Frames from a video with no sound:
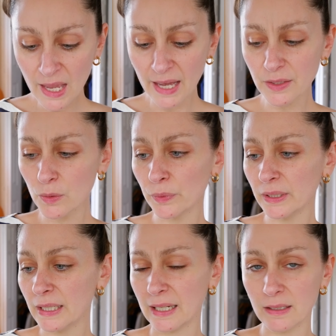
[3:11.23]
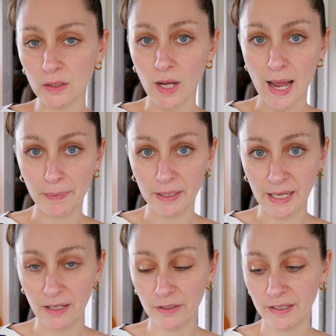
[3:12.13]
It has a really nice little
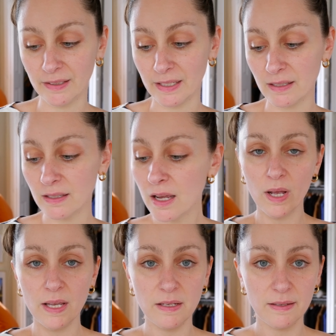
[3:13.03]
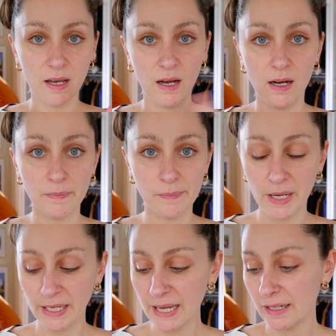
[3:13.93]
applicator, and this was,
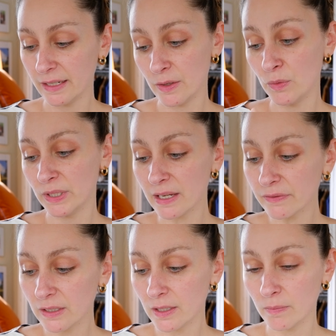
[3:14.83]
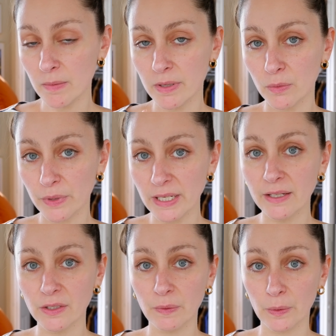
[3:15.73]
again, it was gifted to me, but it
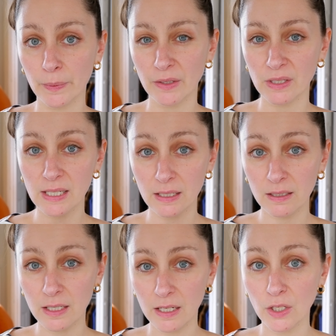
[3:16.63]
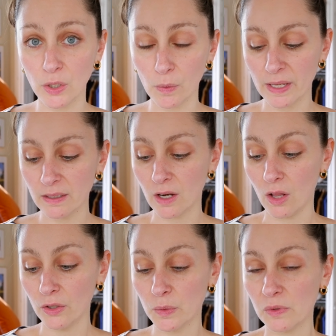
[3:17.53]
retails for around $60
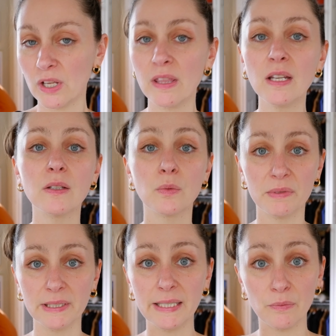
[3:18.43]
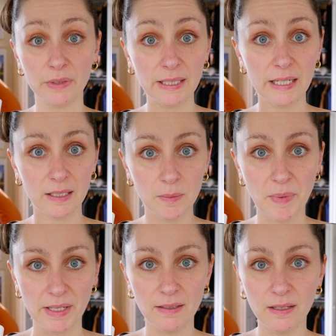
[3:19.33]
US, which I think is really
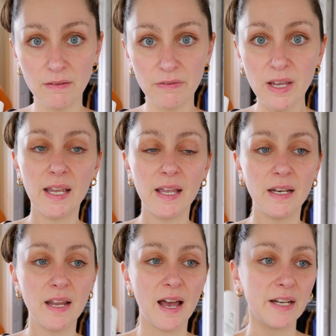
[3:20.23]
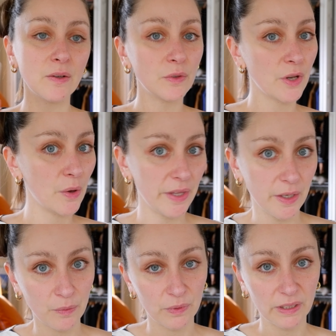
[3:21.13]
expensive, and I don't know that
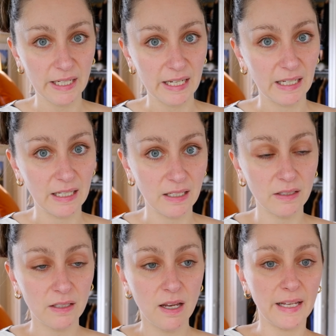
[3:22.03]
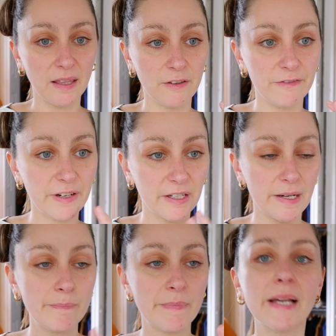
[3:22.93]
it really is like the very
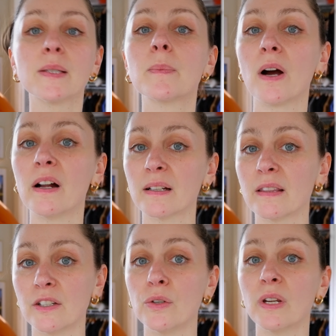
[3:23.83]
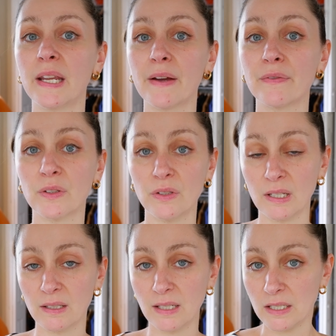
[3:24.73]
best product that you could get for
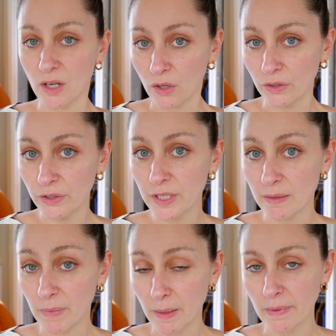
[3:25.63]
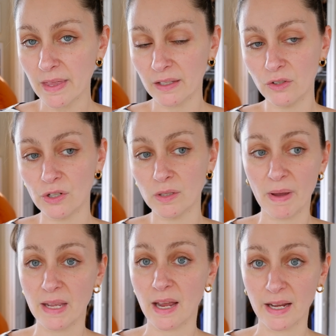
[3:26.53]
$60, and maybe that's just
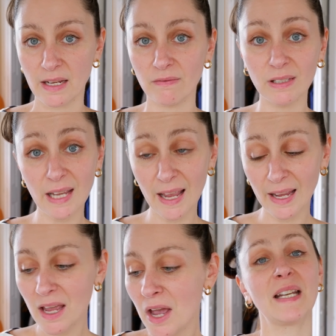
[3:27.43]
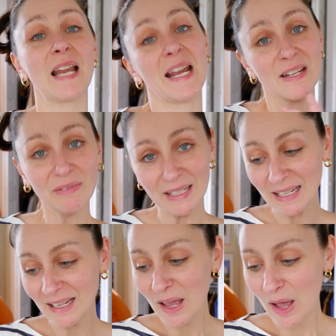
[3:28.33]
my
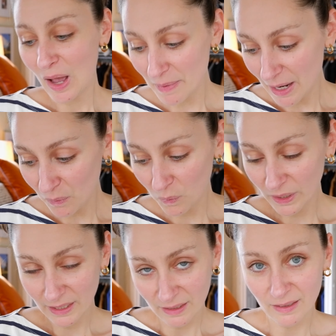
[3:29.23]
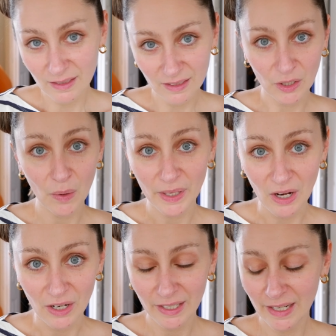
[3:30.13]
naivety about what is going
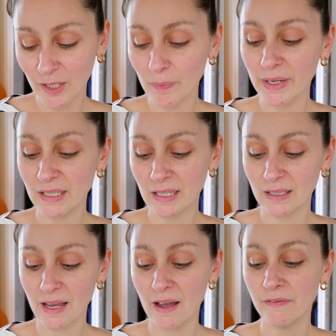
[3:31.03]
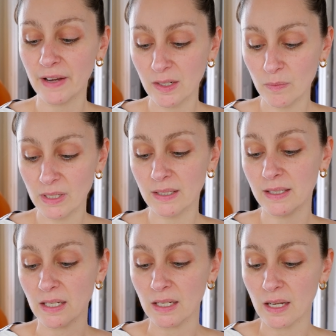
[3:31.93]
on in here, but it does have vitamin
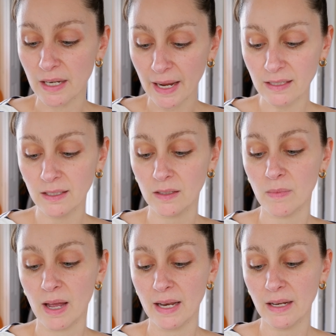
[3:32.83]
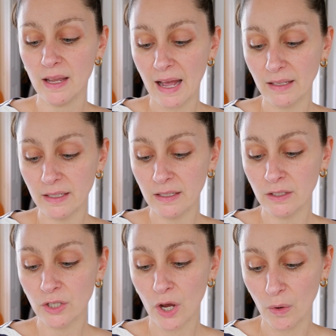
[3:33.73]
C, niacinamide,
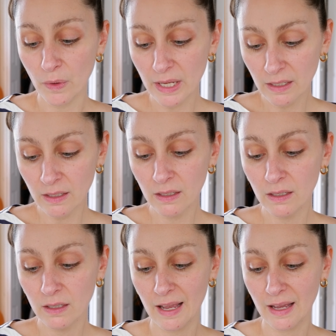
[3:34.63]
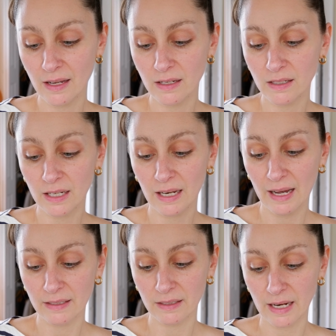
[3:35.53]
allantoin, and it
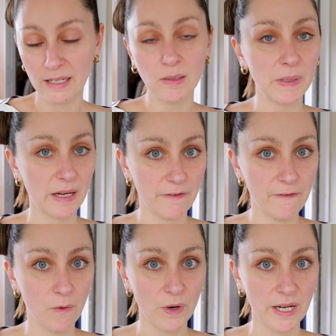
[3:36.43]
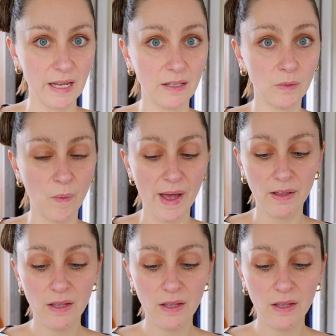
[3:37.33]
has an SPF 40 as well.